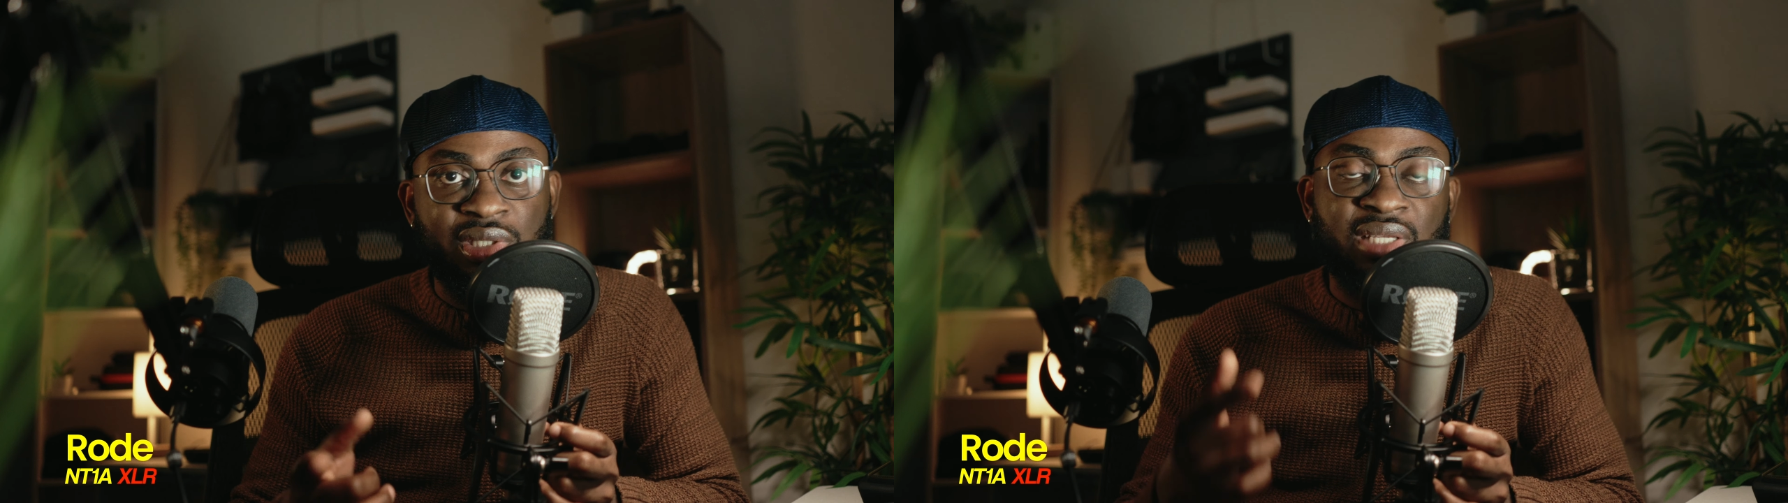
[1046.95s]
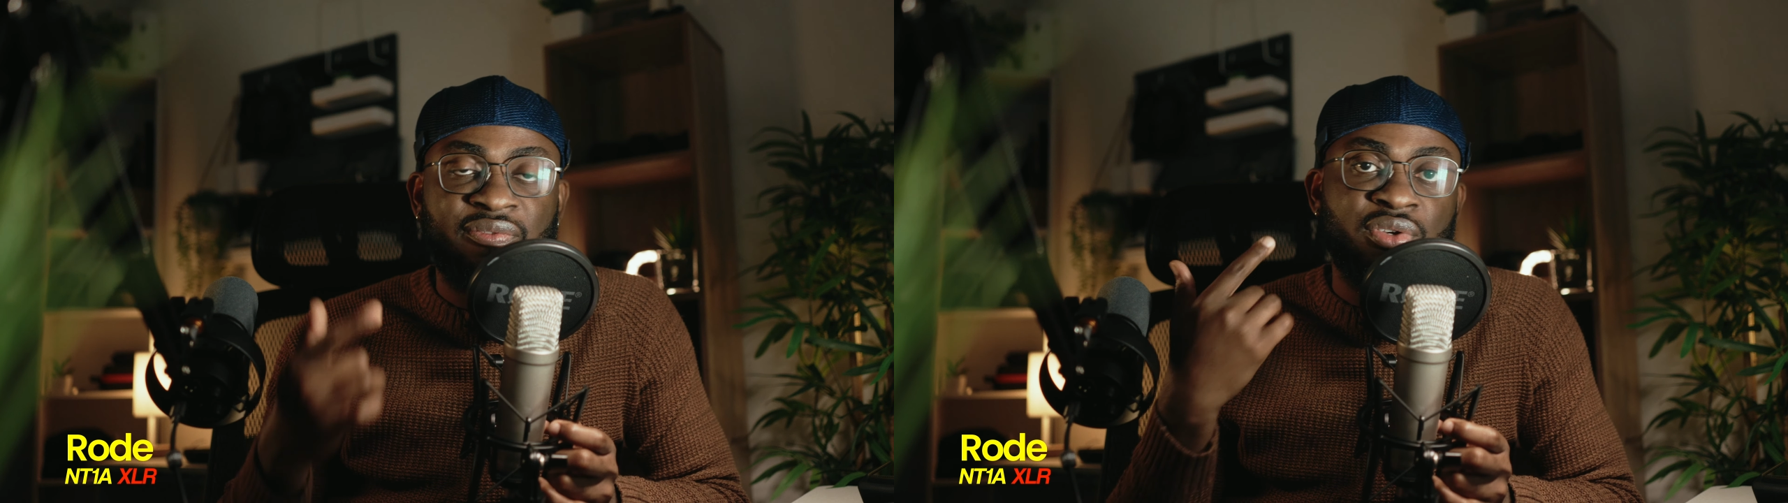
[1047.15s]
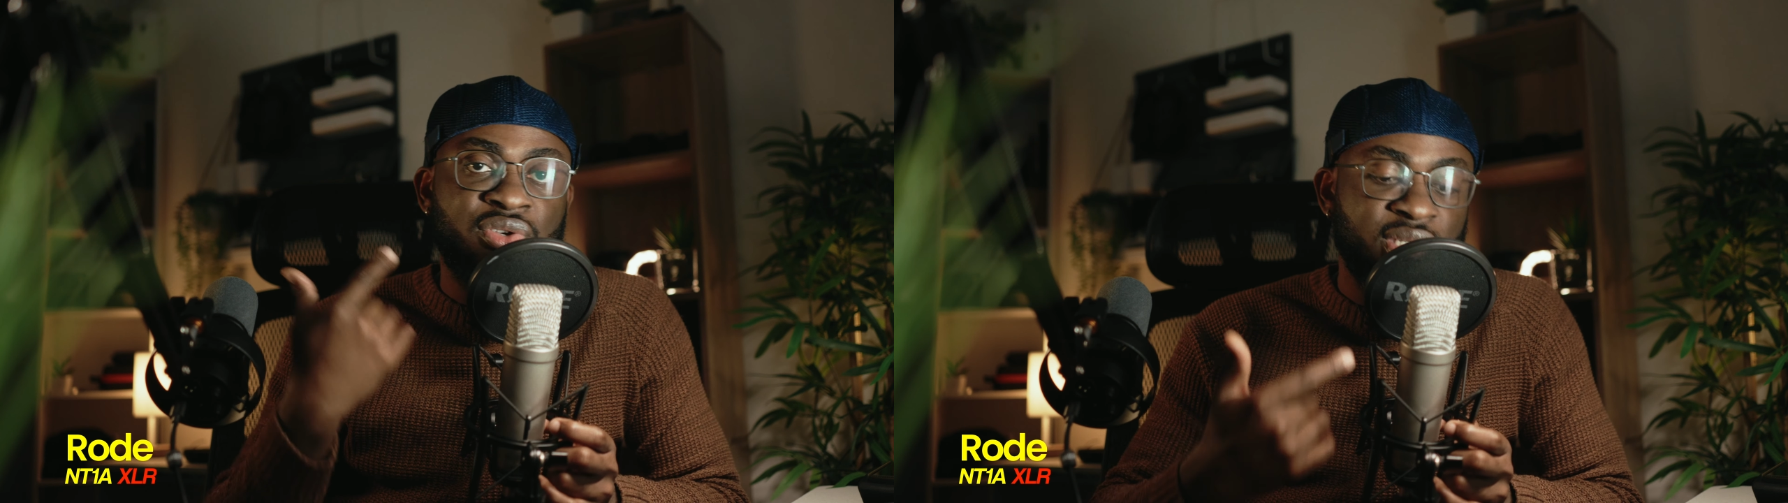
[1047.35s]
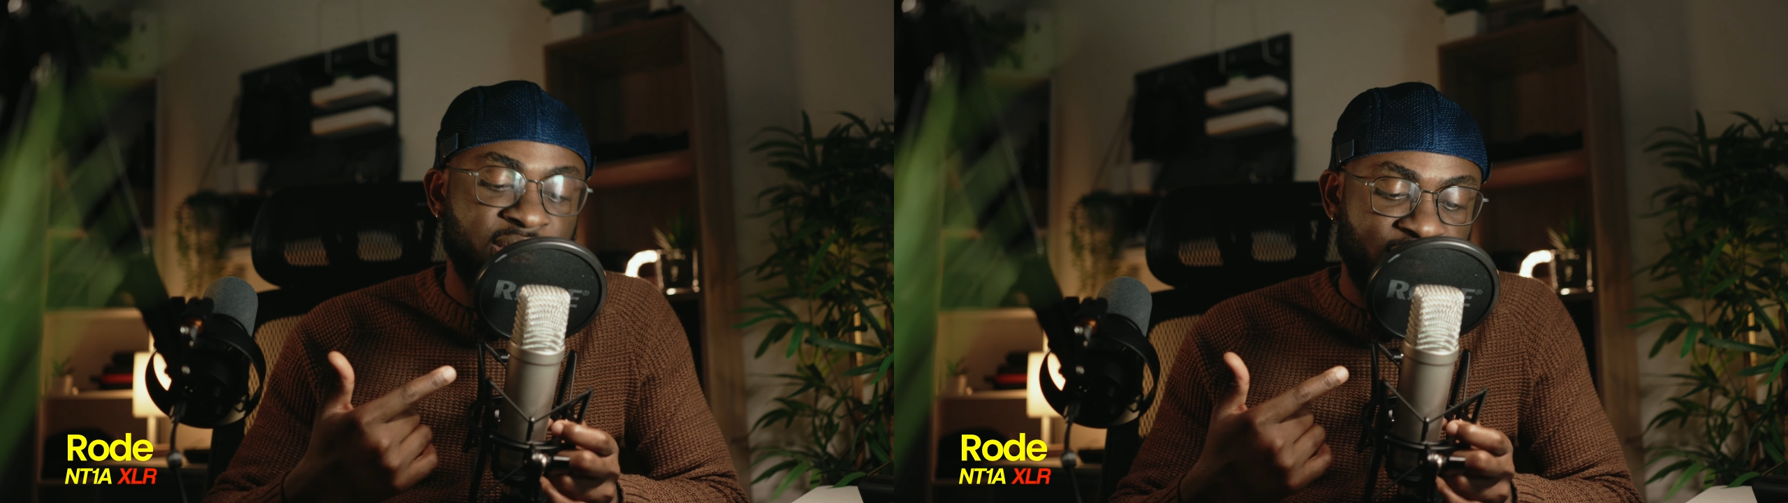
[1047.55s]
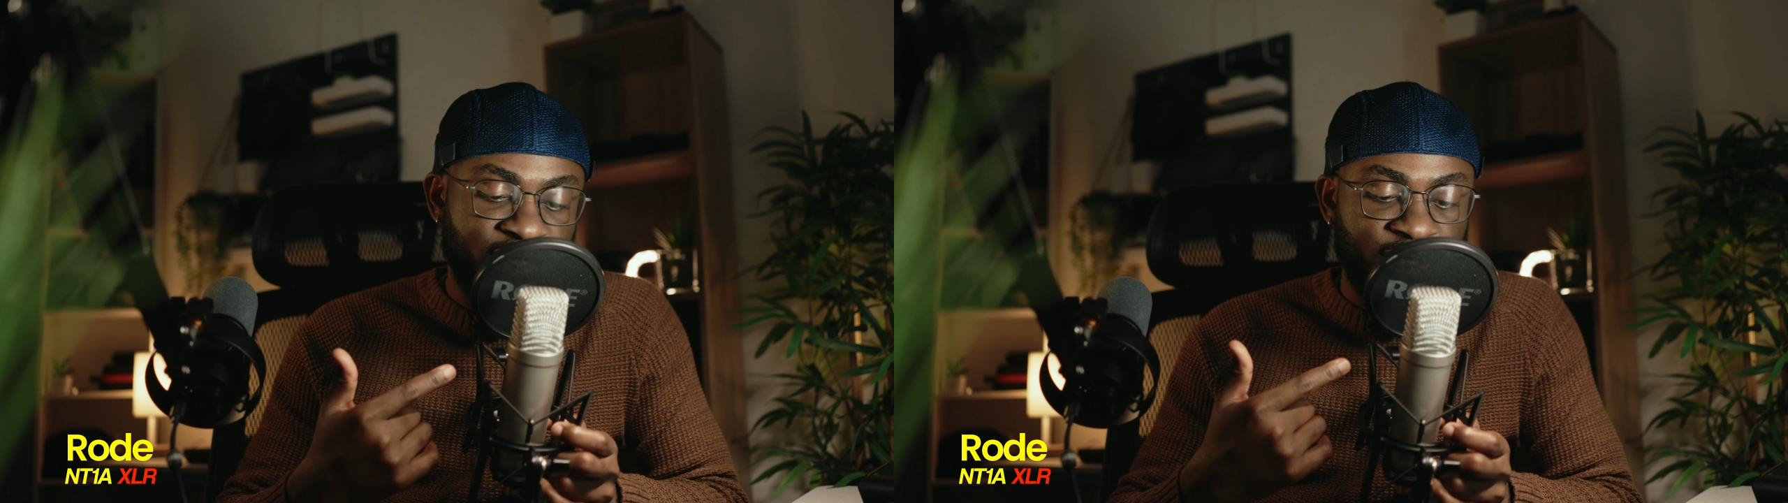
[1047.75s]
And if you're
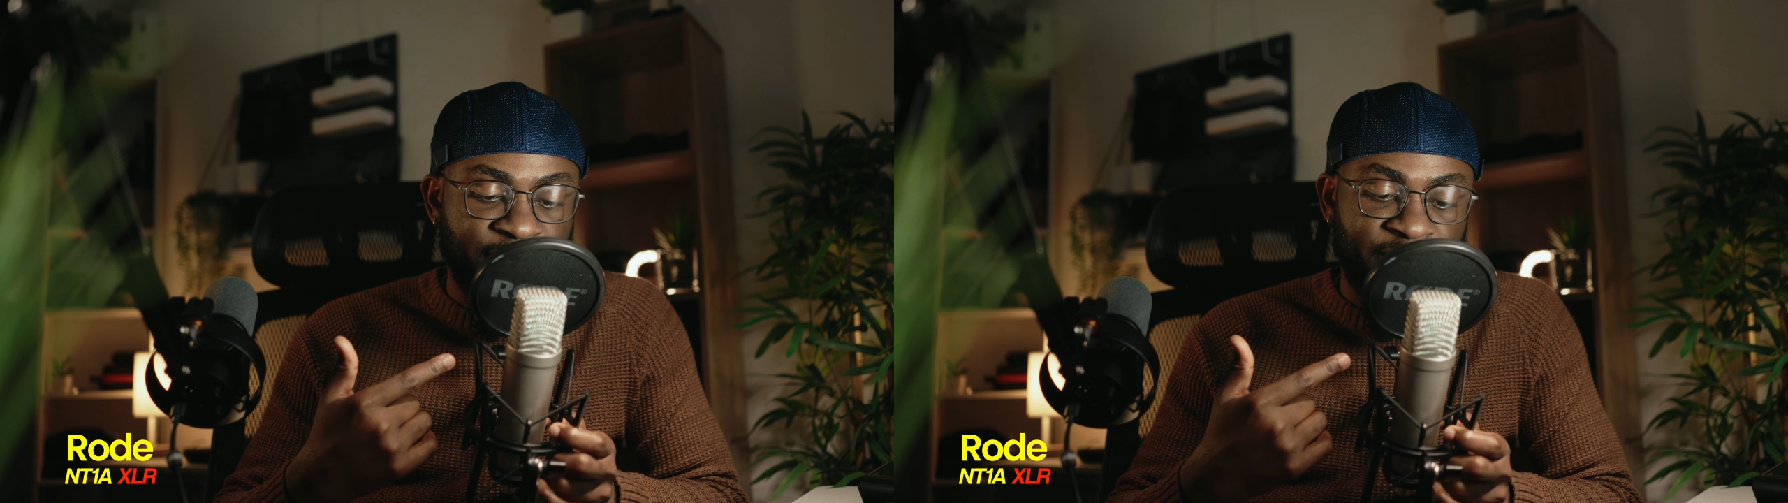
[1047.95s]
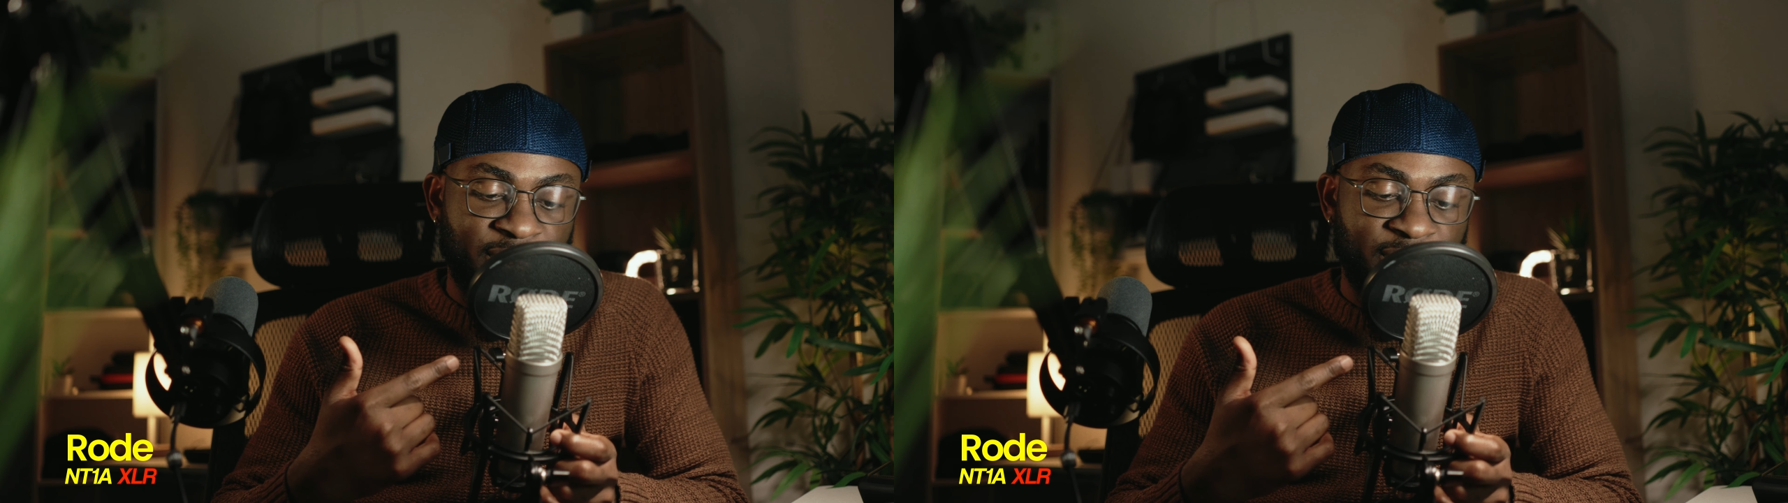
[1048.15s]
using the